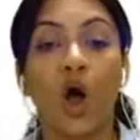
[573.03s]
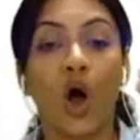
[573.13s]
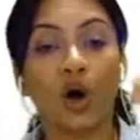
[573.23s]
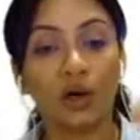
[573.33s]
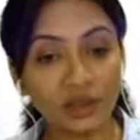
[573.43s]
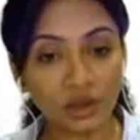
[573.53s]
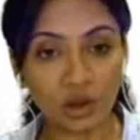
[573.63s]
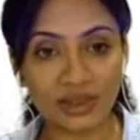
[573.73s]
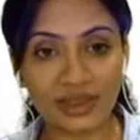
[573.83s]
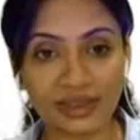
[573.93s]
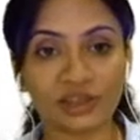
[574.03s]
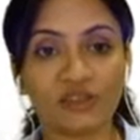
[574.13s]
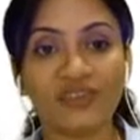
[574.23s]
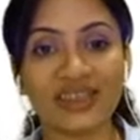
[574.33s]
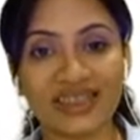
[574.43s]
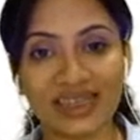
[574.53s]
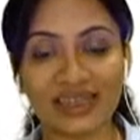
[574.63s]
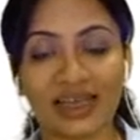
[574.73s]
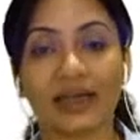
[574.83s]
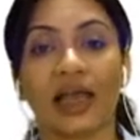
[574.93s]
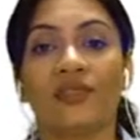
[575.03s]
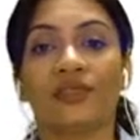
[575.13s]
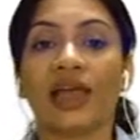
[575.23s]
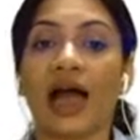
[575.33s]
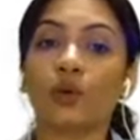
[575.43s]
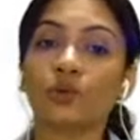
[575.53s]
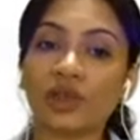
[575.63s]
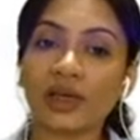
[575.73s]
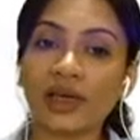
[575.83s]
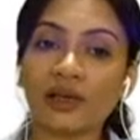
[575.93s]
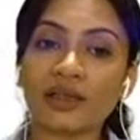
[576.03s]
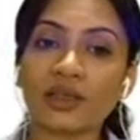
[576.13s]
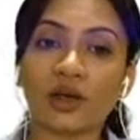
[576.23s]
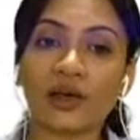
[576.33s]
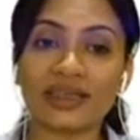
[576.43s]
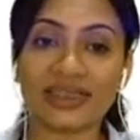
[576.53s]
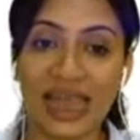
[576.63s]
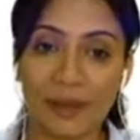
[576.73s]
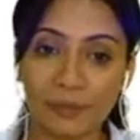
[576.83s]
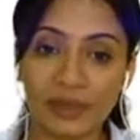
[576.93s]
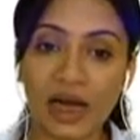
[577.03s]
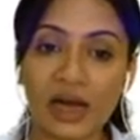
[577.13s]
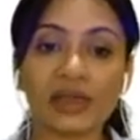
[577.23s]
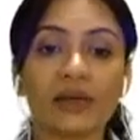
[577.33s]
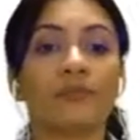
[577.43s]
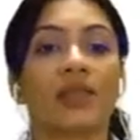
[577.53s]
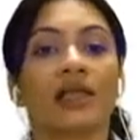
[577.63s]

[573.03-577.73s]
On cross section, we see that the outer layer is called as the epicardium,